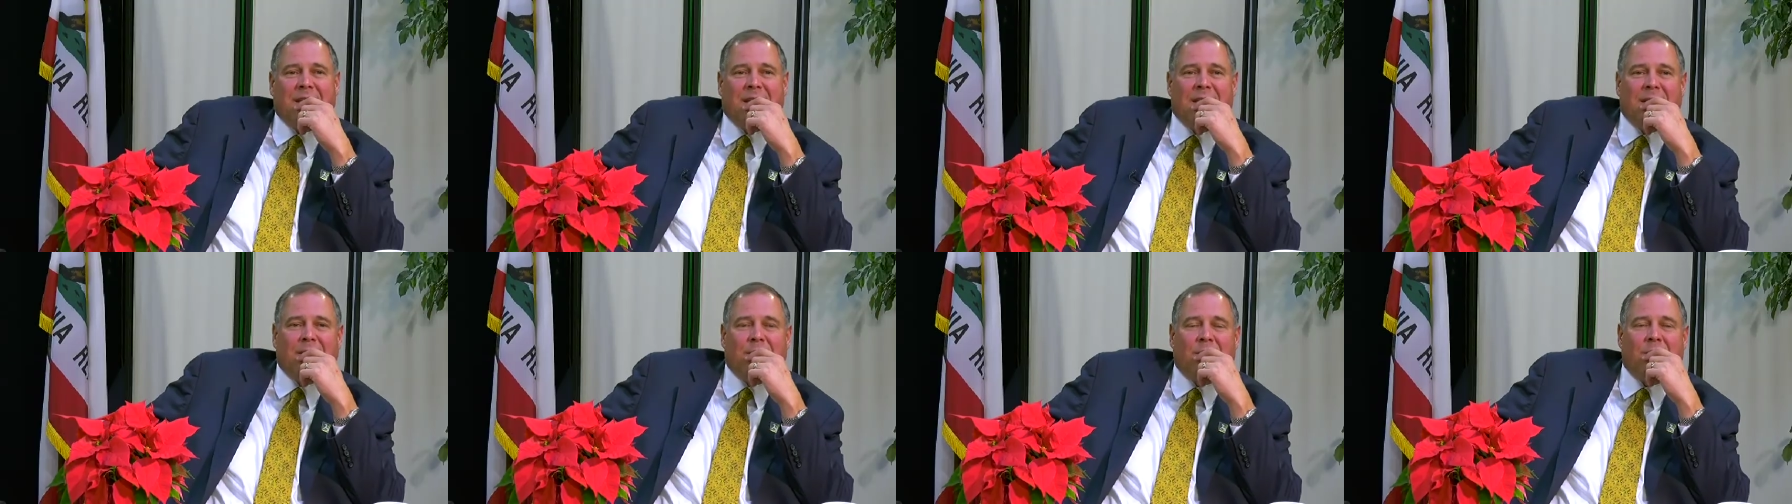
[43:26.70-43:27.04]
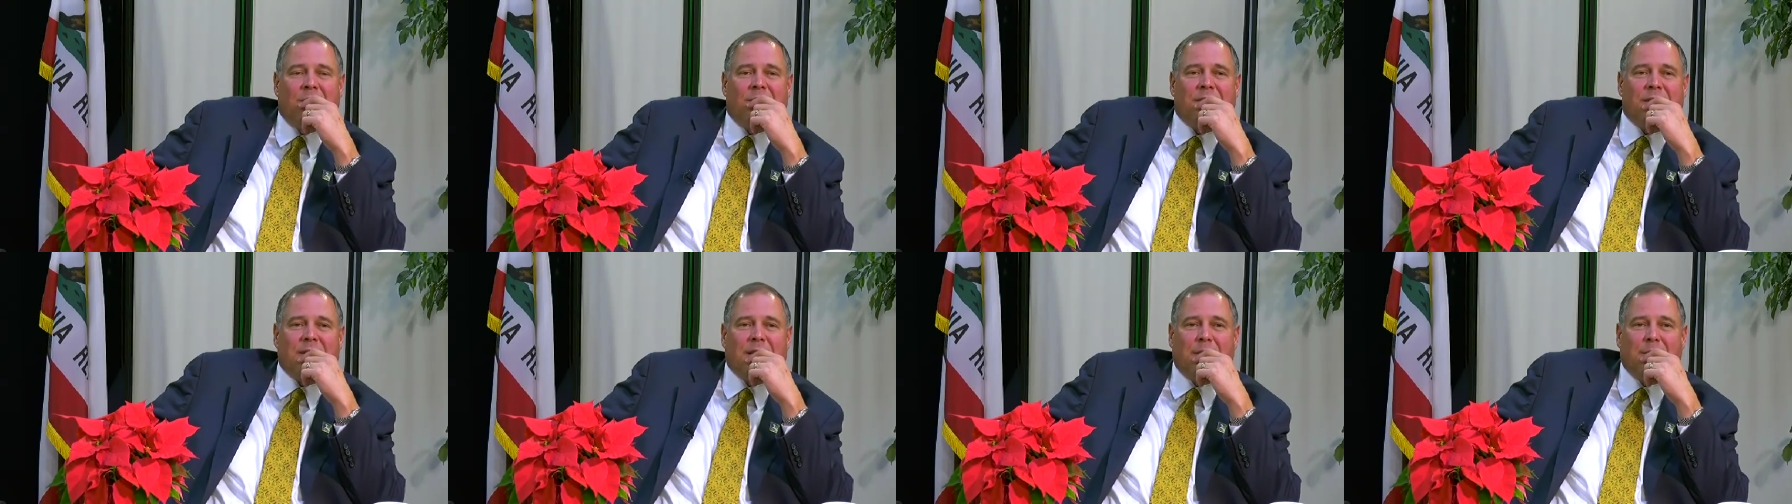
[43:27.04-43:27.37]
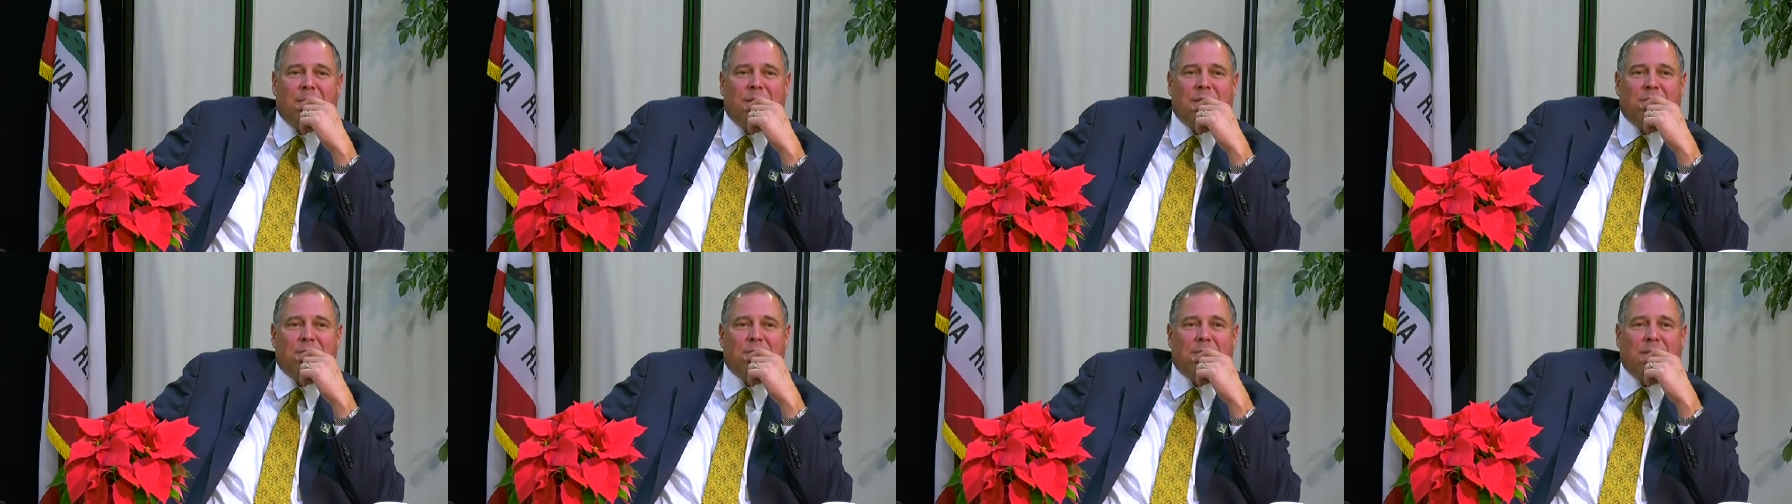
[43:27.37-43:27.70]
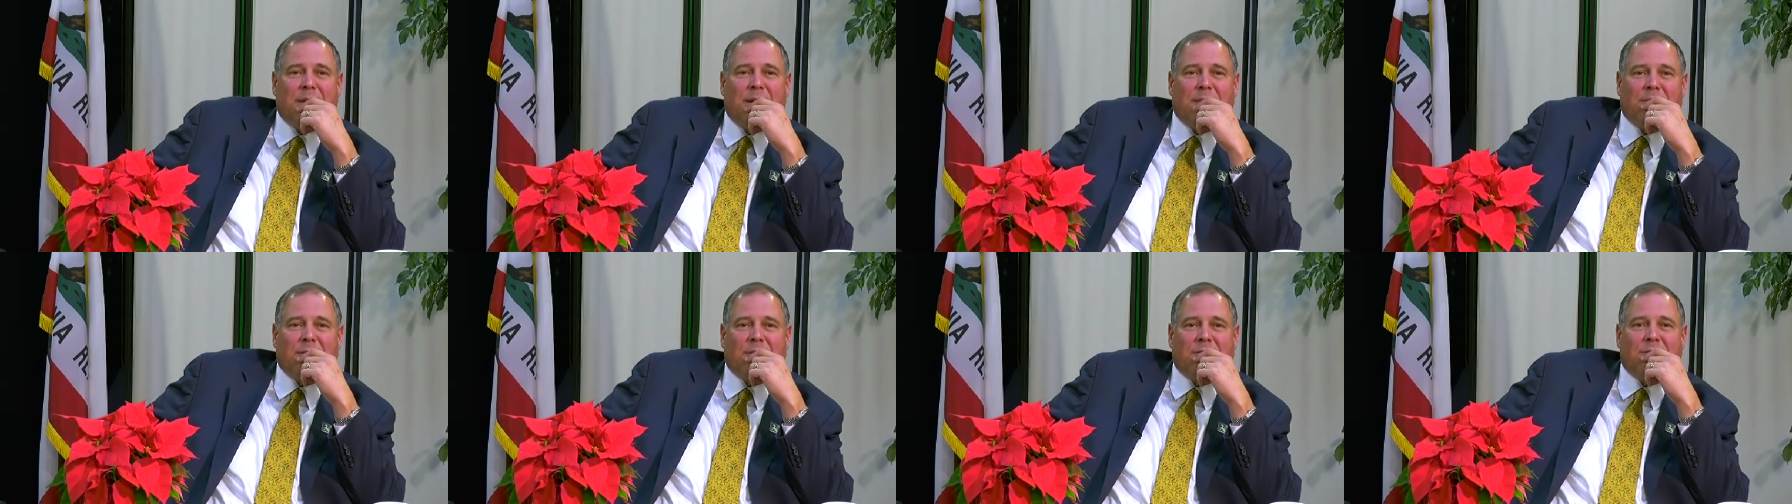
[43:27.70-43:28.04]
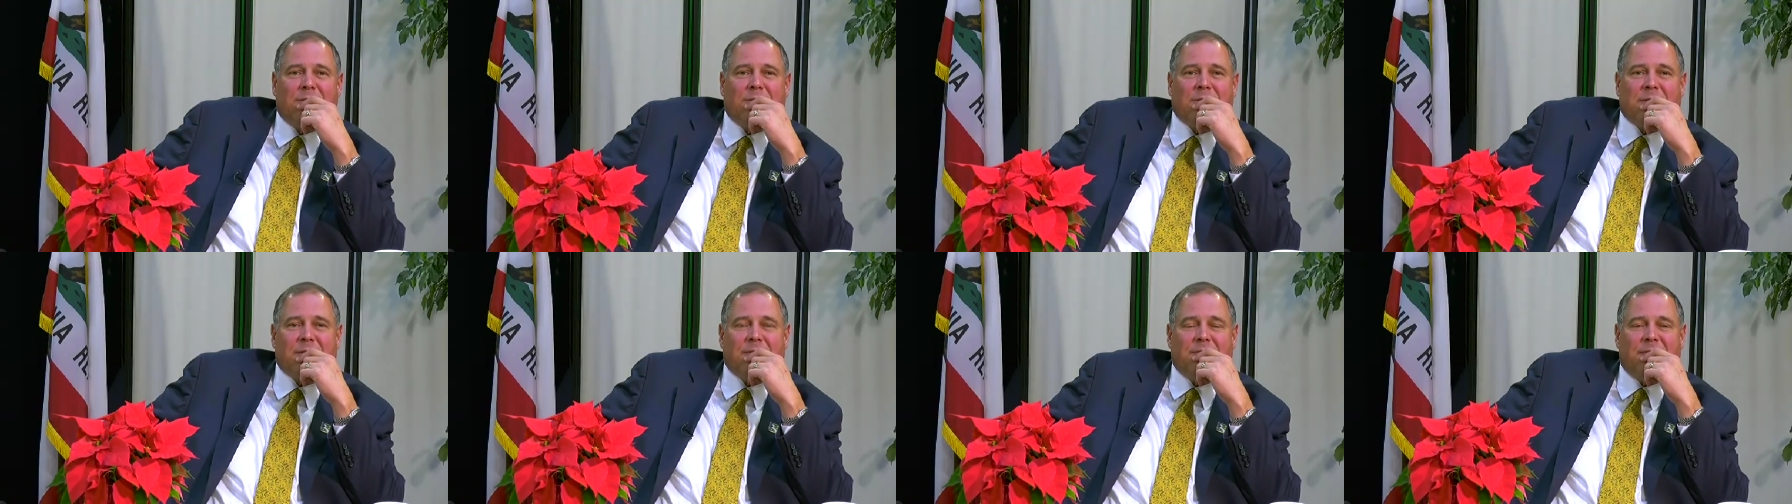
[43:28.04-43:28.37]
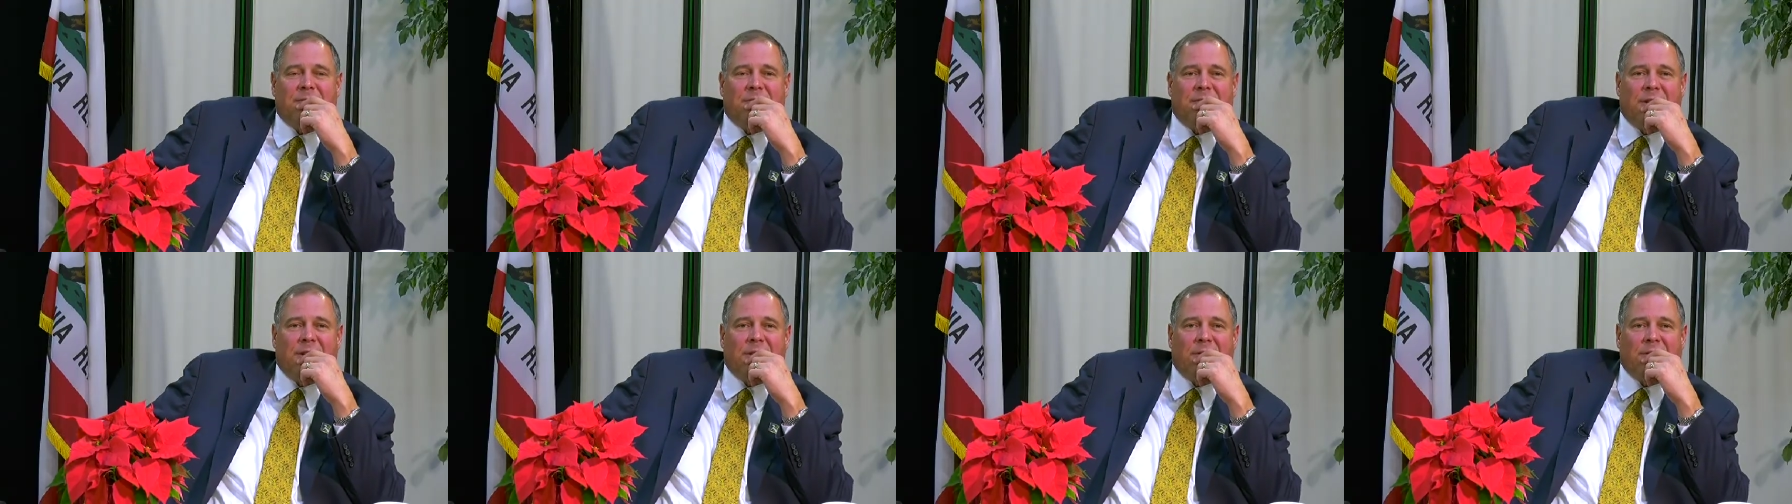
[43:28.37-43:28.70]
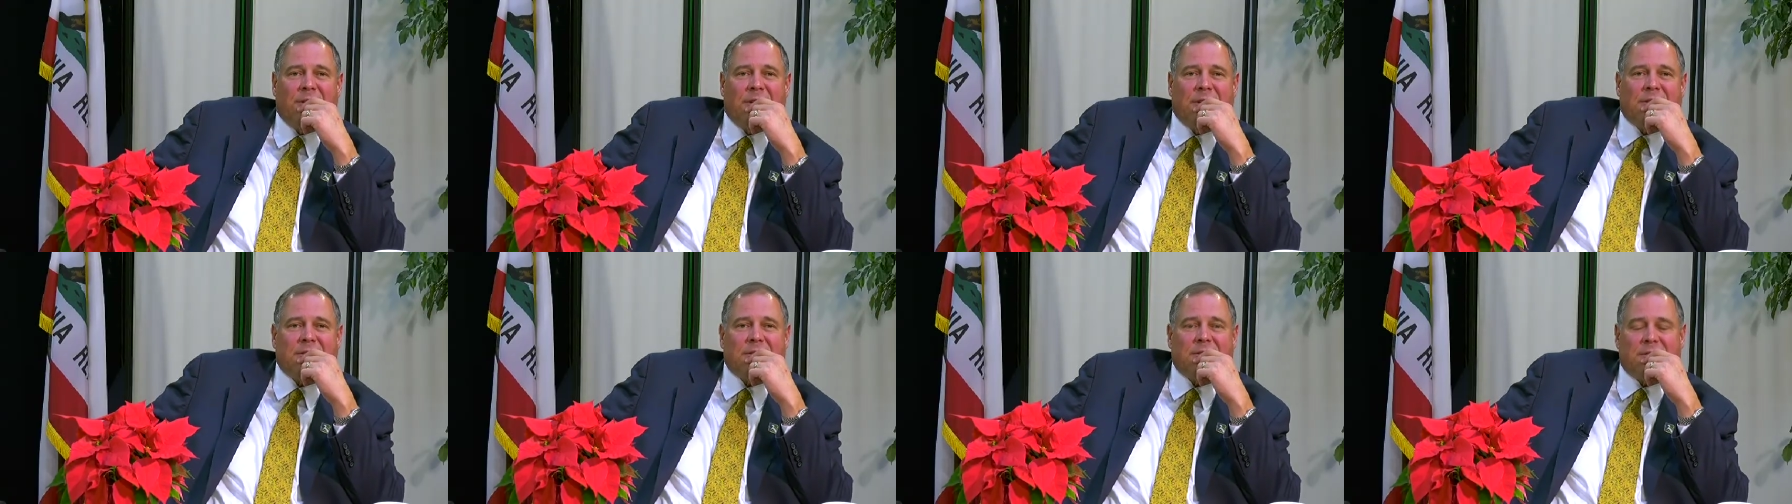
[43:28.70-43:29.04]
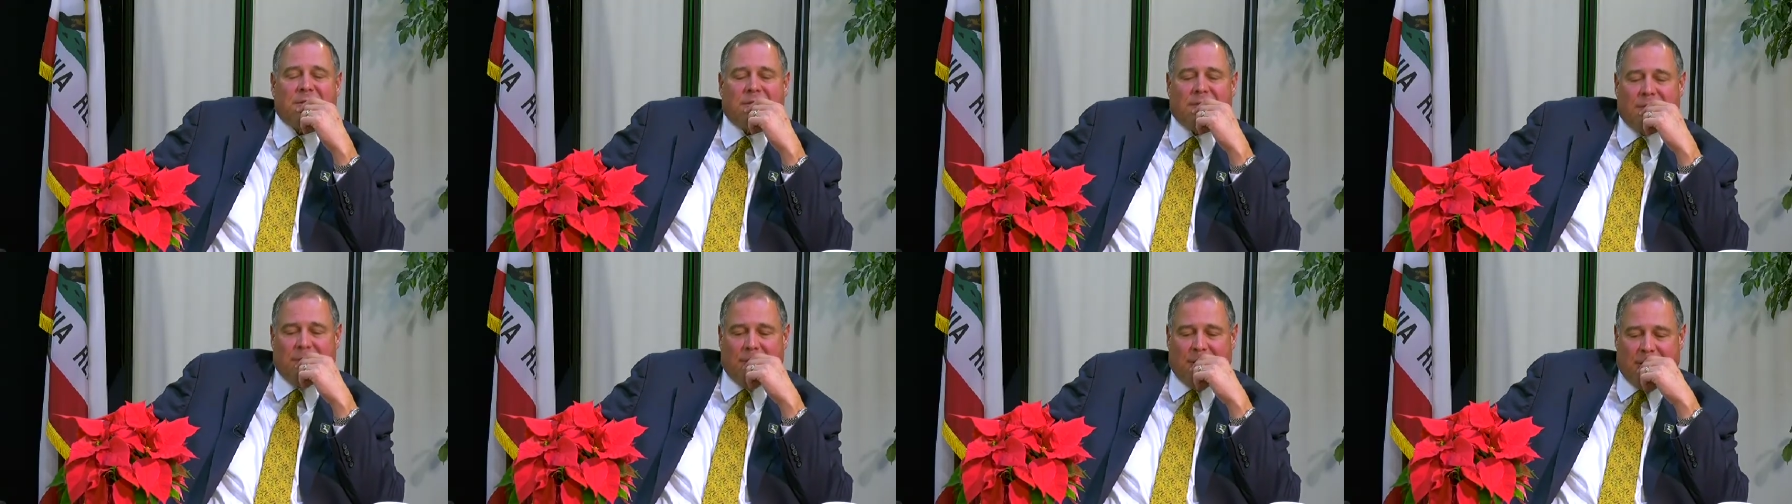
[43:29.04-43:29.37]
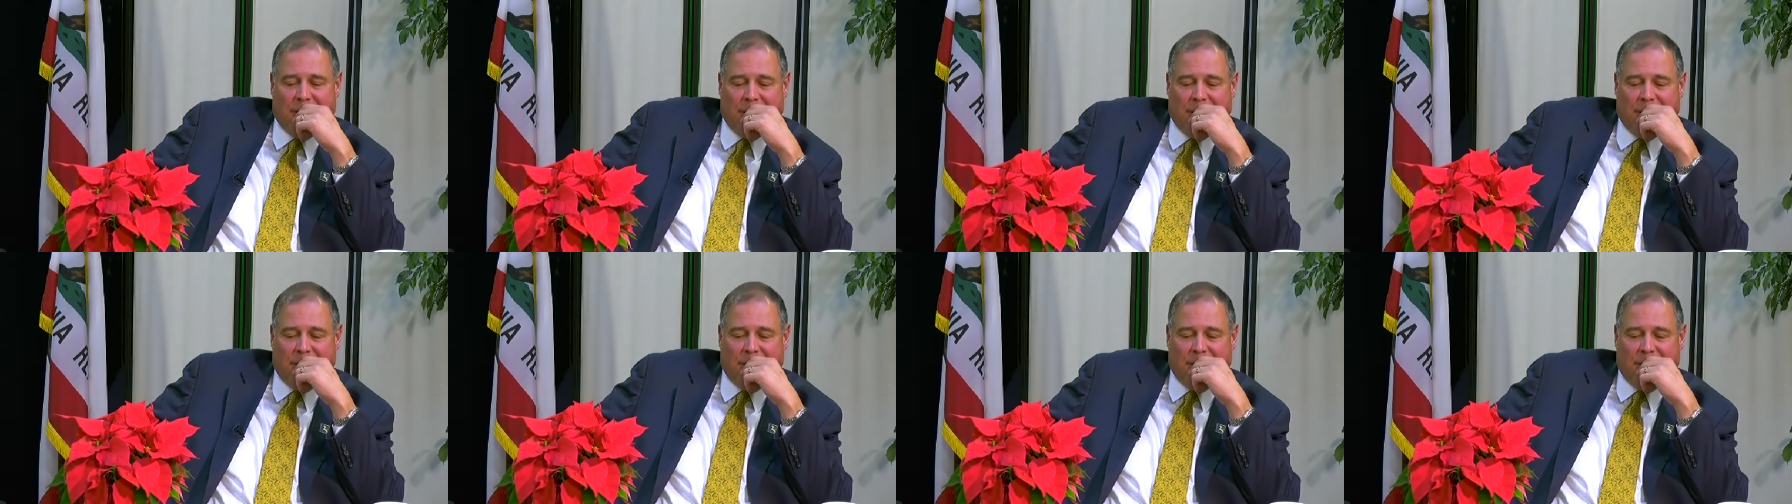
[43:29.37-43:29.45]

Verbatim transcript: uh, hopefully I'll be remembered for some fairness